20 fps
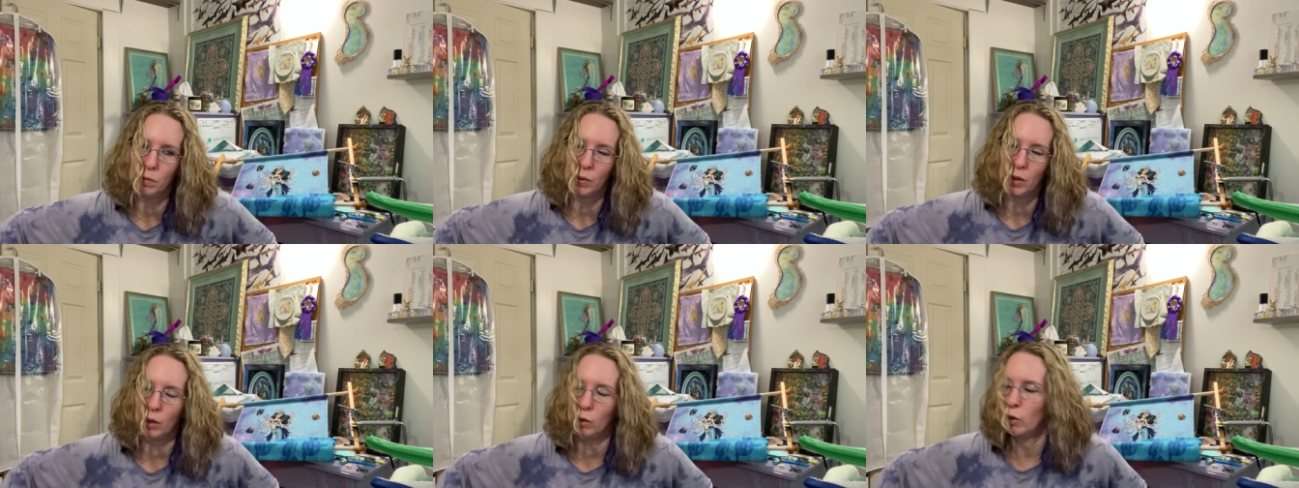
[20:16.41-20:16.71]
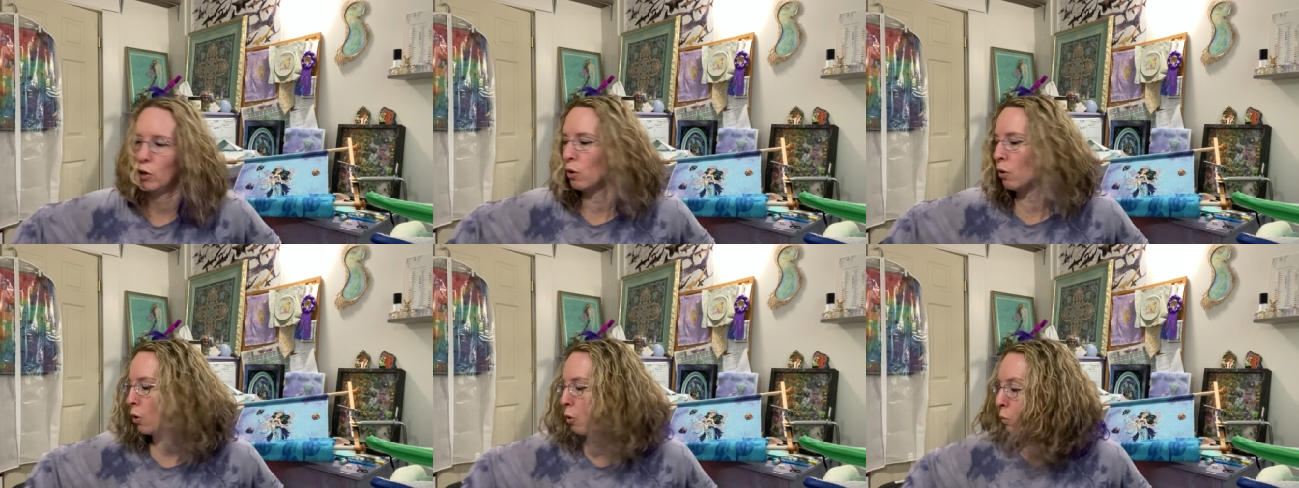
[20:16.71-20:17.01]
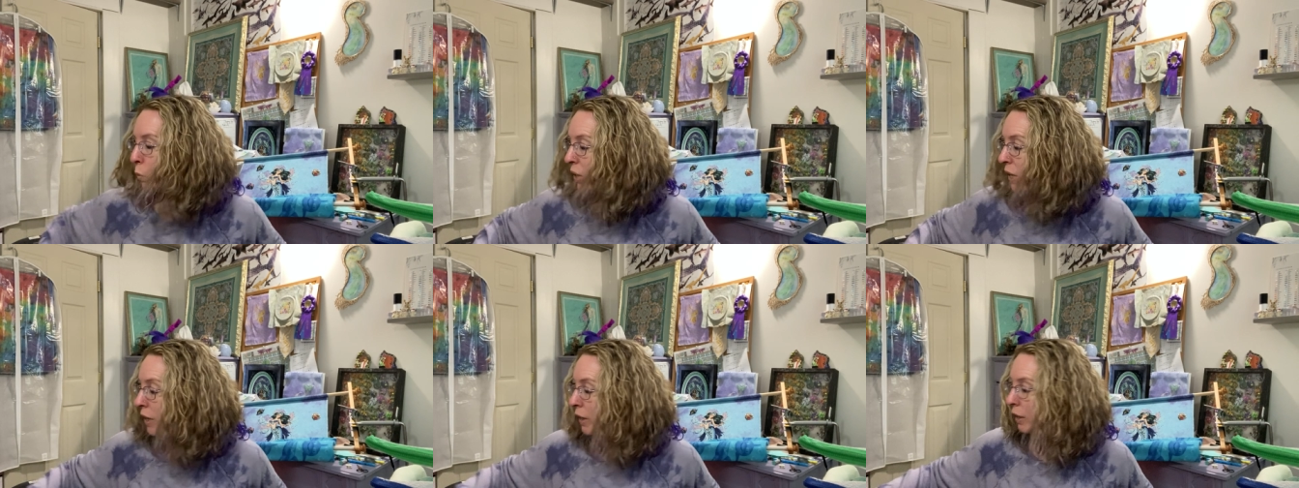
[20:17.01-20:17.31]
I don't know, a
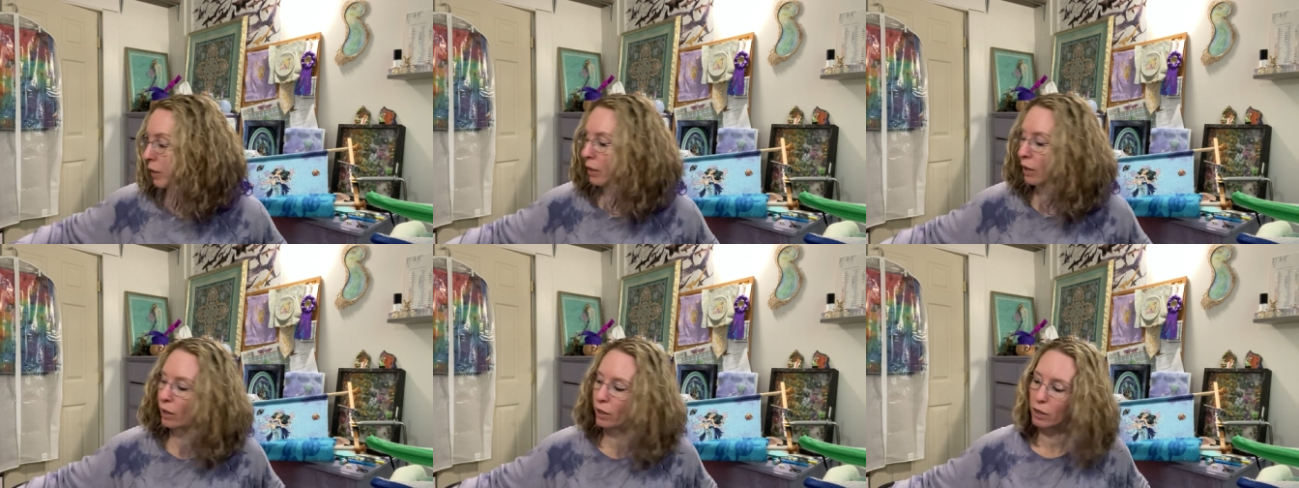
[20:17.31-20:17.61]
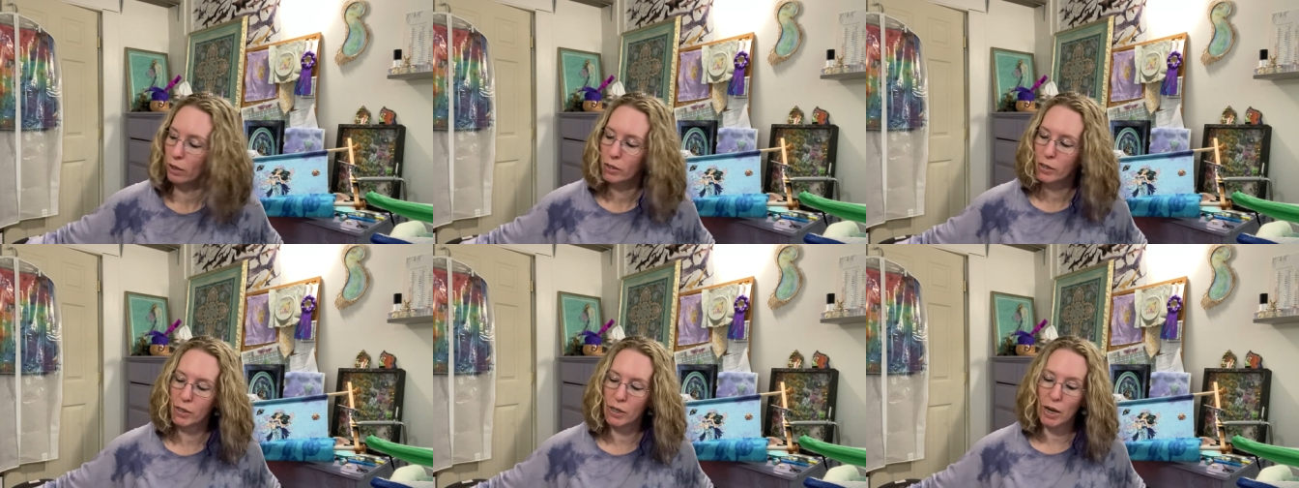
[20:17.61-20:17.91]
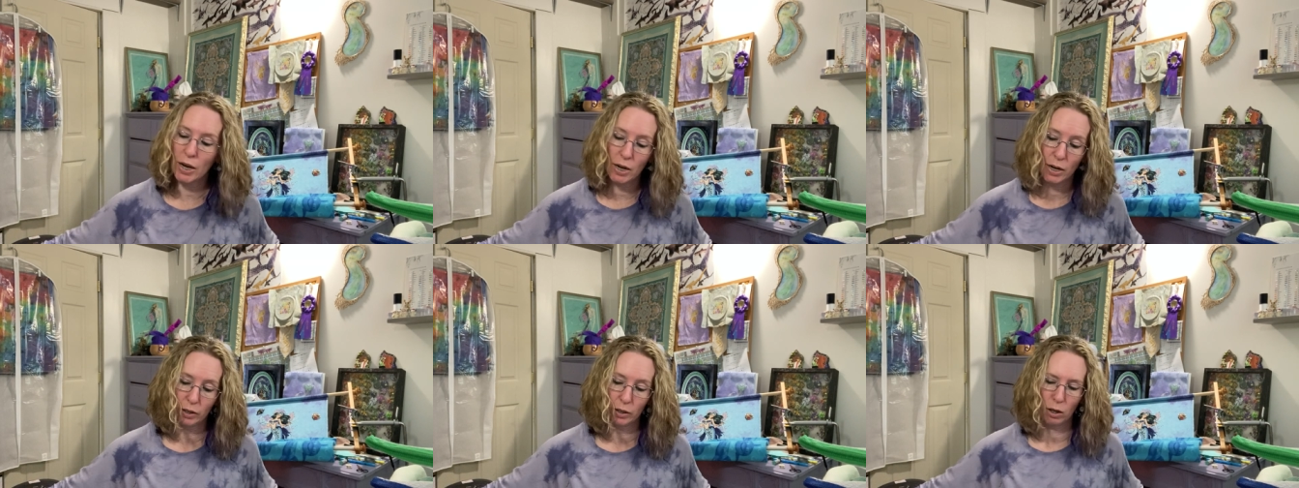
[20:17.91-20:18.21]
weak
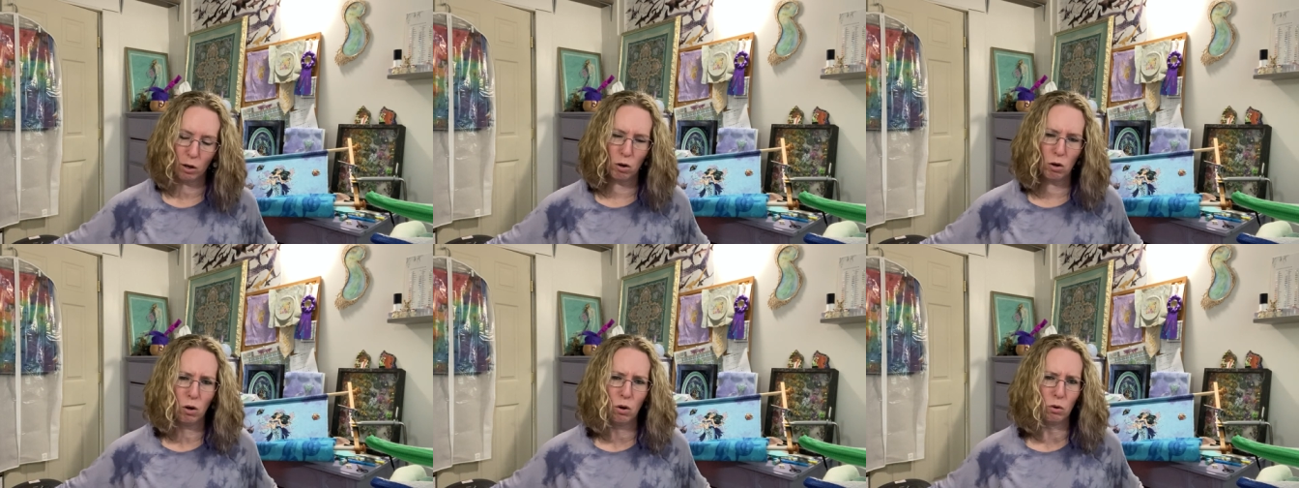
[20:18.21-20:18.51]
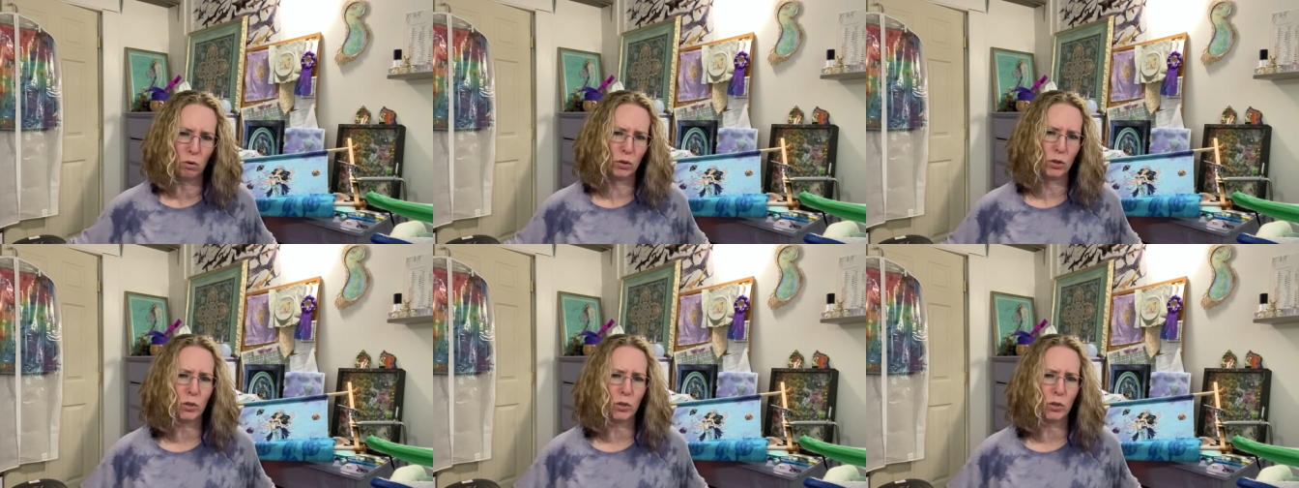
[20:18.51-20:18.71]
saying that, oh,